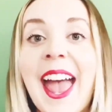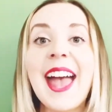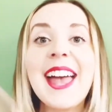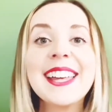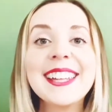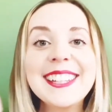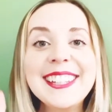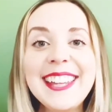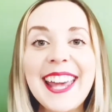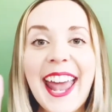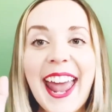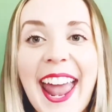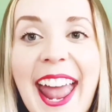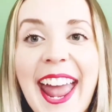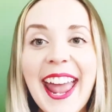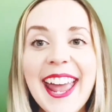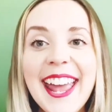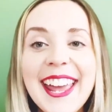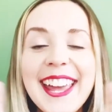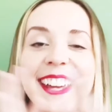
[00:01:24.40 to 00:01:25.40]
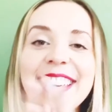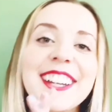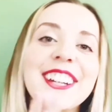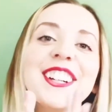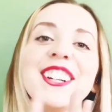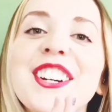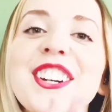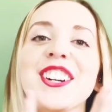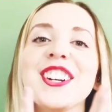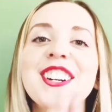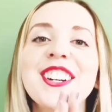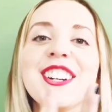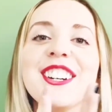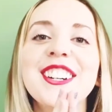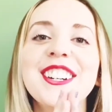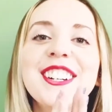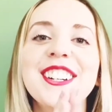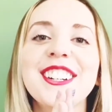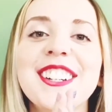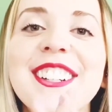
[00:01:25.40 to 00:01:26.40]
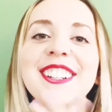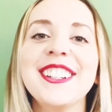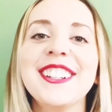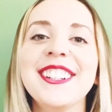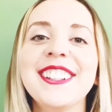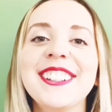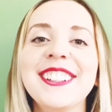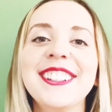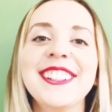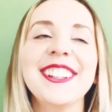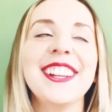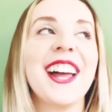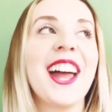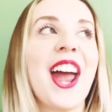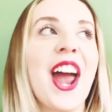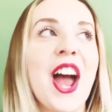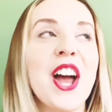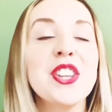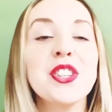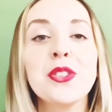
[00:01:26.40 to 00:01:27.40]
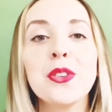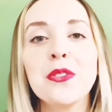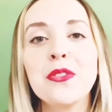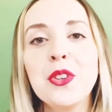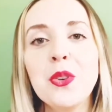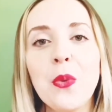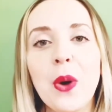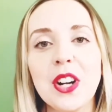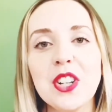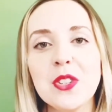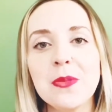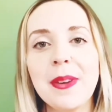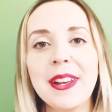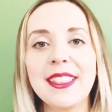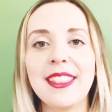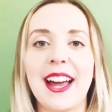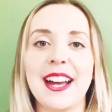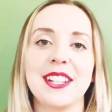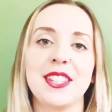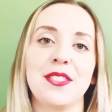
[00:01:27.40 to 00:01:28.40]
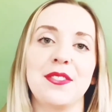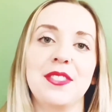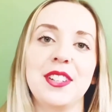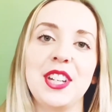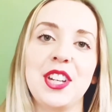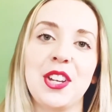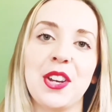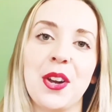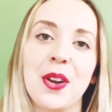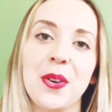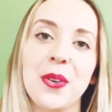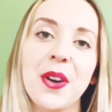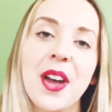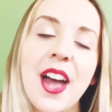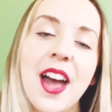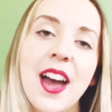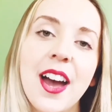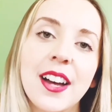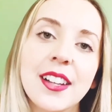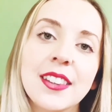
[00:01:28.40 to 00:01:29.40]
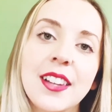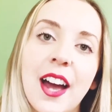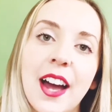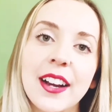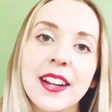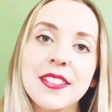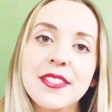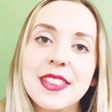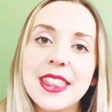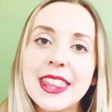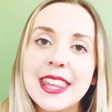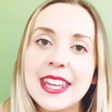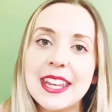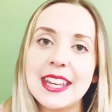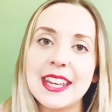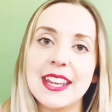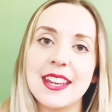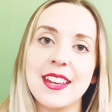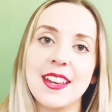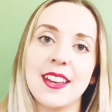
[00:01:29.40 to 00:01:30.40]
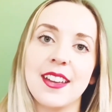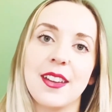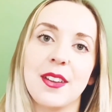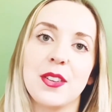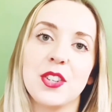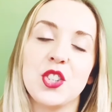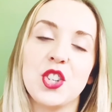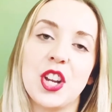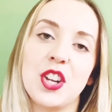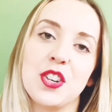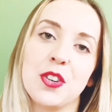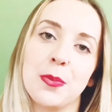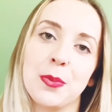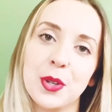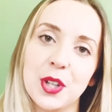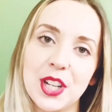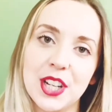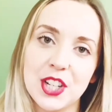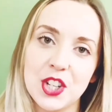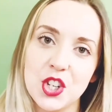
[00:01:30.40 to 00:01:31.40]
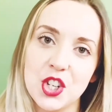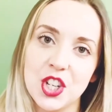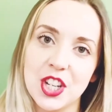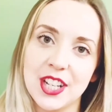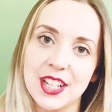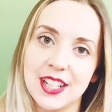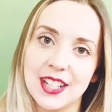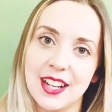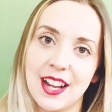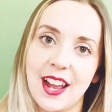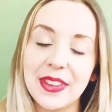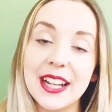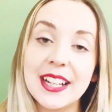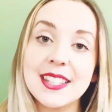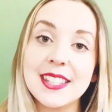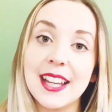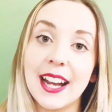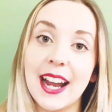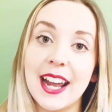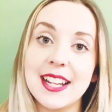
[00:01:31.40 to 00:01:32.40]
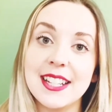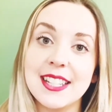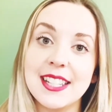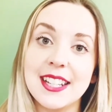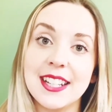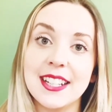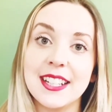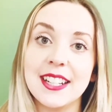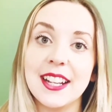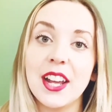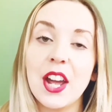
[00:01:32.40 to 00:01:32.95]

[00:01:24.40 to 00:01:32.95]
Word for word: Yay, a girl. So if you watched my last video, a lot of the gender prediction things that I did